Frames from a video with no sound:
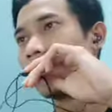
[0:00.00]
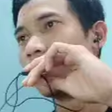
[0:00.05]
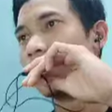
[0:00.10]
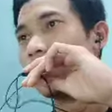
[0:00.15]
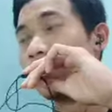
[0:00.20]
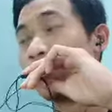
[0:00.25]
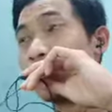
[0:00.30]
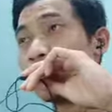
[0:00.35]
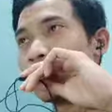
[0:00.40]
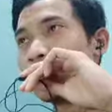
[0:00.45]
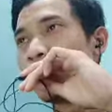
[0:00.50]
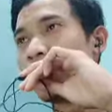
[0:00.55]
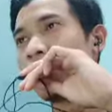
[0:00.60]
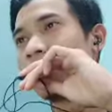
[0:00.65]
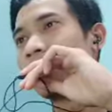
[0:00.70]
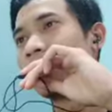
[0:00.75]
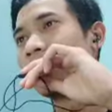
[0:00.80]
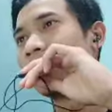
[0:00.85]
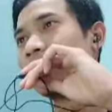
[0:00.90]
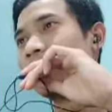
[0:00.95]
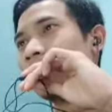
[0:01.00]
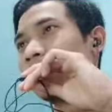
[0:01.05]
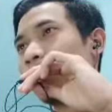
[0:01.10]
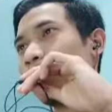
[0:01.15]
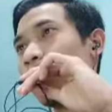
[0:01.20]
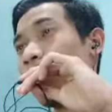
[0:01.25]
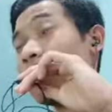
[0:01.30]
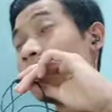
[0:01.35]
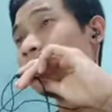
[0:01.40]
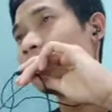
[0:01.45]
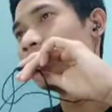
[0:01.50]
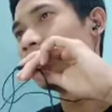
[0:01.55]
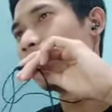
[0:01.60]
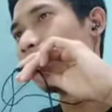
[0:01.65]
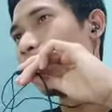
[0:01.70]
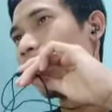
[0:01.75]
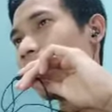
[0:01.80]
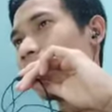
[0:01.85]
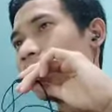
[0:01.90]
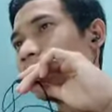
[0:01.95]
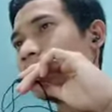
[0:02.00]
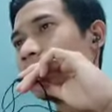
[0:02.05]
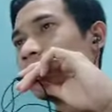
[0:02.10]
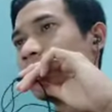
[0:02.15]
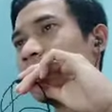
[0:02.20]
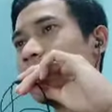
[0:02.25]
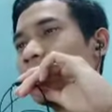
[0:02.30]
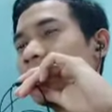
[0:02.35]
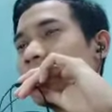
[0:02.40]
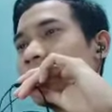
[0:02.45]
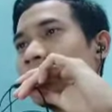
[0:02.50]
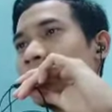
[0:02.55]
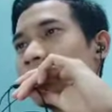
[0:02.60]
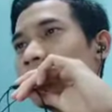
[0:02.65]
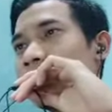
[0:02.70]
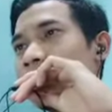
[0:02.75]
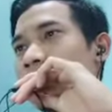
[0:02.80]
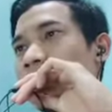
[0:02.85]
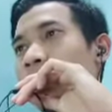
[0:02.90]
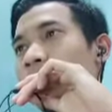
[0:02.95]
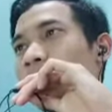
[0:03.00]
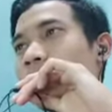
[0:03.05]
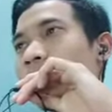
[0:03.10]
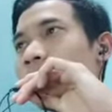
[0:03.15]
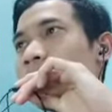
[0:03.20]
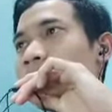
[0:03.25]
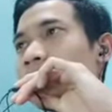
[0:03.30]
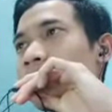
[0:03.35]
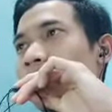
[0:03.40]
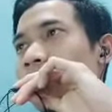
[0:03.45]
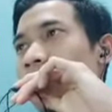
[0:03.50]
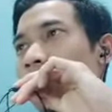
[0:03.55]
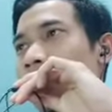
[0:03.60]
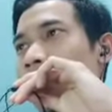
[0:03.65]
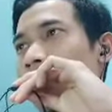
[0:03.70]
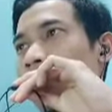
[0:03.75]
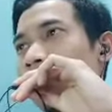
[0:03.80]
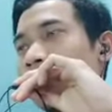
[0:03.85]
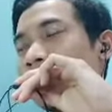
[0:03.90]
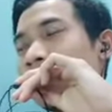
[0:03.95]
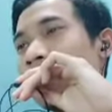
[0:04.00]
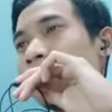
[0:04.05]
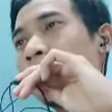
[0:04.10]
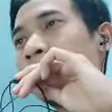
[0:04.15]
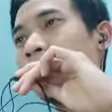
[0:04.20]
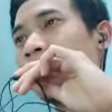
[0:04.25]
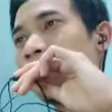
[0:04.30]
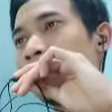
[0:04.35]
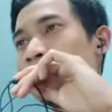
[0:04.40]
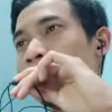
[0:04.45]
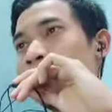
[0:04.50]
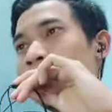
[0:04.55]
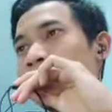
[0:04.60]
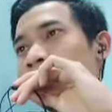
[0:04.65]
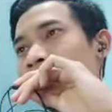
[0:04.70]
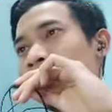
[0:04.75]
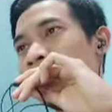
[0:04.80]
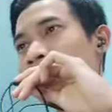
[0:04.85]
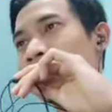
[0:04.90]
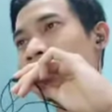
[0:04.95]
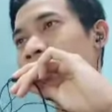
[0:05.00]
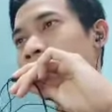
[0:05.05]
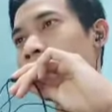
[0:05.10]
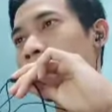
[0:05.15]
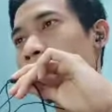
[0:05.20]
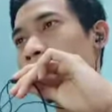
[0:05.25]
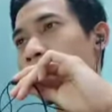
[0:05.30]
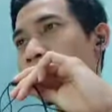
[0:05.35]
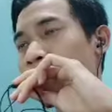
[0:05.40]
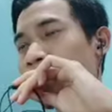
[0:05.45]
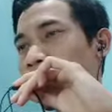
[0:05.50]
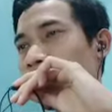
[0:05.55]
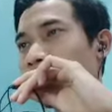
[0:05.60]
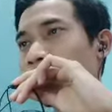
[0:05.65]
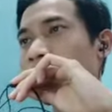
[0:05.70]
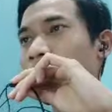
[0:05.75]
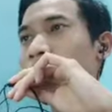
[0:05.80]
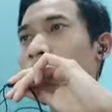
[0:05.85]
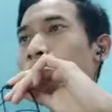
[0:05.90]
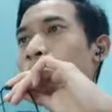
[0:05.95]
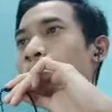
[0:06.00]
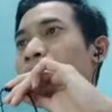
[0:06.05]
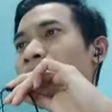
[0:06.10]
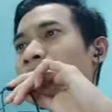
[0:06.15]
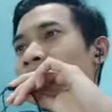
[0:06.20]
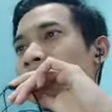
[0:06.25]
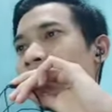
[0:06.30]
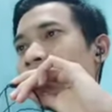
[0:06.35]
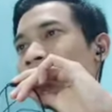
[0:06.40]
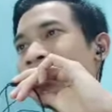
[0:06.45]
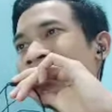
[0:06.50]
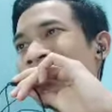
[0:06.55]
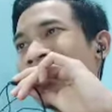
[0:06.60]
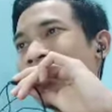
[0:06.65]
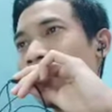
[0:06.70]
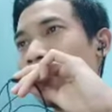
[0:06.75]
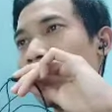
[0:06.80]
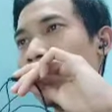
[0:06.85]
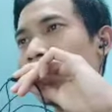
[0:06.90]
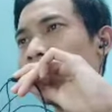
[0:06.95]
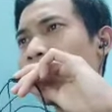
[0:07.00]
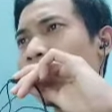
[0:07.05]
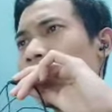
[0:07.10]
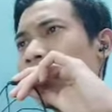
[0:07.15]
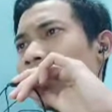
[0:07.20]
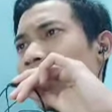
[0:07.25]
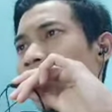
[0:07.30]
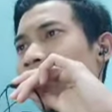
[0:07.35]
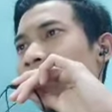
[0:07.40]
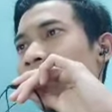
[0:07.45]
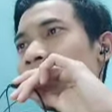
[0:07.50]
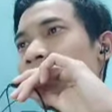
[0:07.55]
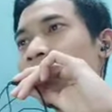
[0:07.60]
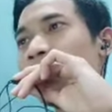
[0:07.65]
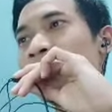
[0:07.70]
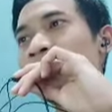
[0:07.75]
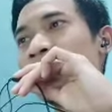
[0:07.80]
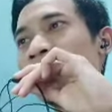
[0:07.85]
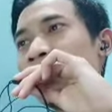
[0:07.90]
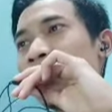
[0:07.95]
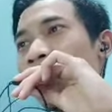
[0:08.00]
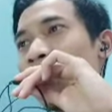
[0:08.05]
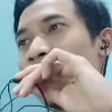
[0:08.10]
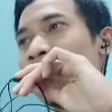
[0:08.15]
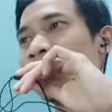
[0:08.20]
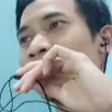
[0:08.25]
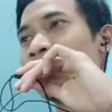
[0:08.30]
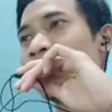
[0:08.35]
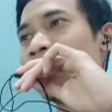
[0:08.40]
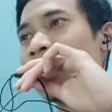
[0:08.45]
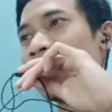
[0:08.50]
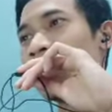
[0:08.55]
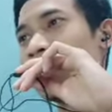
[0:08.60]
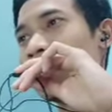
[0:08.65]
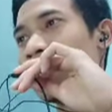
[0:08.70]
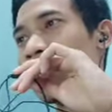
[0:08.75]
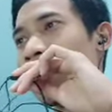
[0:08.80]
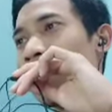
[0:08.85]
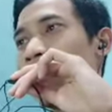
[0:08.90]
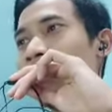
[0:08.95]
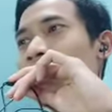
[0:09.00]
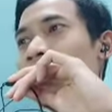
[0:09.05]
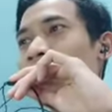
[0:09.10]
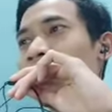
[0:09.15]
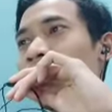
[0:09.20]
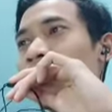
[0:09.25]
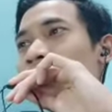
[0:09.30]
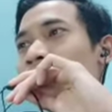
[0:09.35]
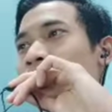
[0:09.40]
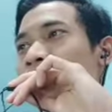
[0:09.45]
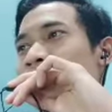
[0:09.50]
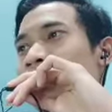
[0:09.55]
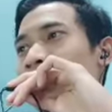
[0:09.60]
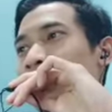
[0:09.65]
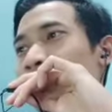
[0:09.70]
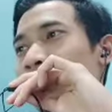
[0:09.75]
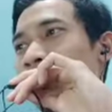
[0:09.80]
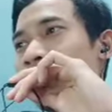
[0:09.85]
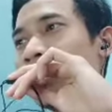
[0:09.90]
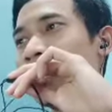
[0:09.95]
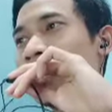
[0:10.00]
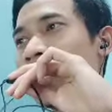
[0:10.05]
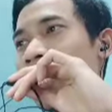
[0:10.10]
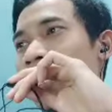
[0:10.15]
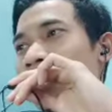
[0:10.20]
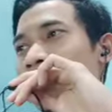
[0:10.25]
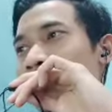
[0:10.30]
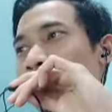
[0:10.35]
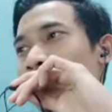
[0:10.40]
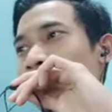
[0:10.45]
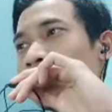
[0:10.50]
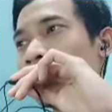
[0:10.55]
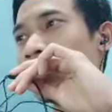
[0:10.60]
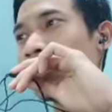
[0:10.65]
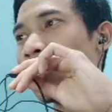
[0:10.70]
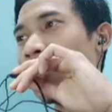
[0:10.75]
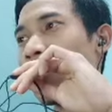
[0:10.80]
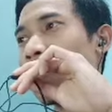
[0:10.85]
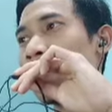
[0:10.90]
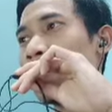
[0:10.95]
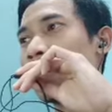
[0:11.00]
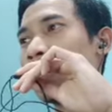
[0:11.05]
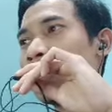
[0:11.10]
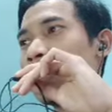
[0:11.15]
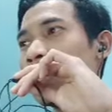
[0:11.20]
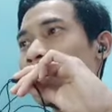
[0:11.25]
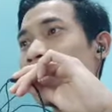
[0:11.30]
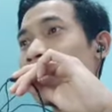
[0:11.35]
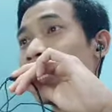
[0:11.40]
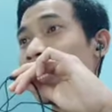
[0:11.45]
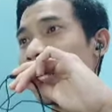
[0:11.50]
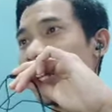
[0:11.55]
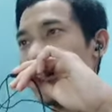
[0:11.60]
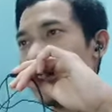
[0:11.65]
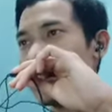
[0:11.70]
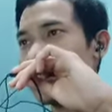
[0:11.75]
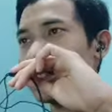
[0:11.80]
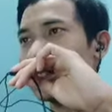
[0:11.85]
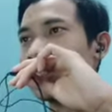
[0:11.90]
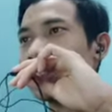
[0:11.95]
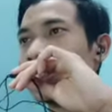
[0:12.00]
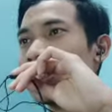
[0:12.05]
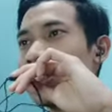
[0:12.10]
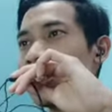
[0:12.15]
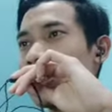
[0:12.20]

The first one is what is the theory of sample preparation? Okay. Metallography consists of the study of the constitution and structure of metal and alloys.